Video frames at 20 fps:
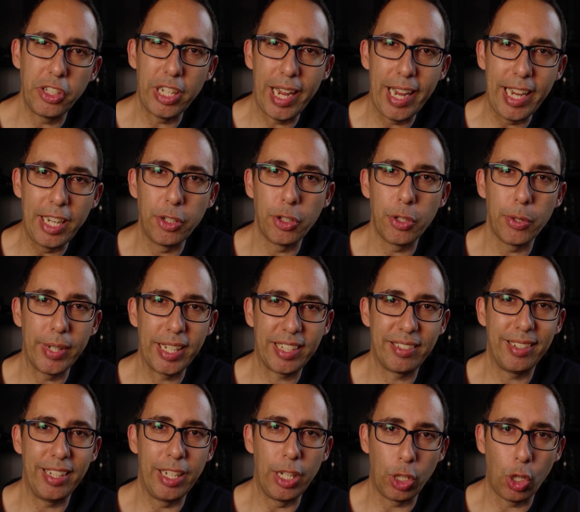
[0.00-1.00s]
change to
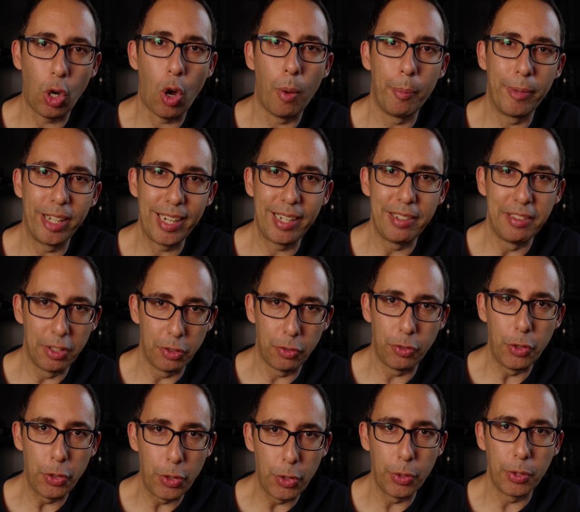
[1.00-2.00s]
actually accommodate
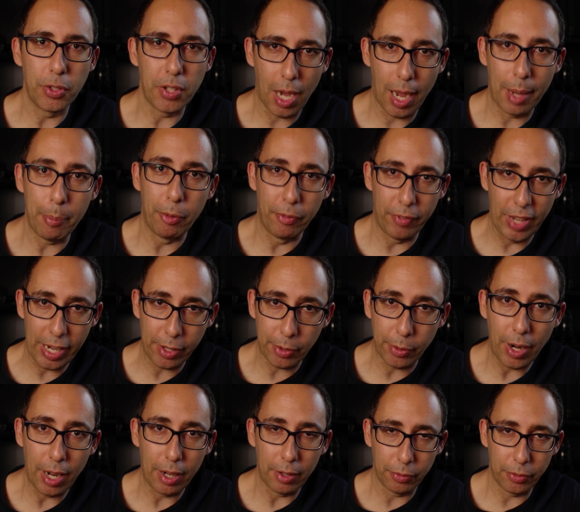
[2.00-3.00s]
this new type of
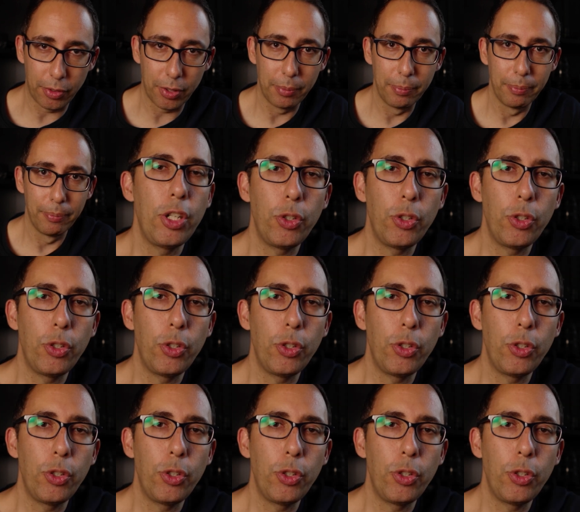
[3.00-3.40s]
aircraft.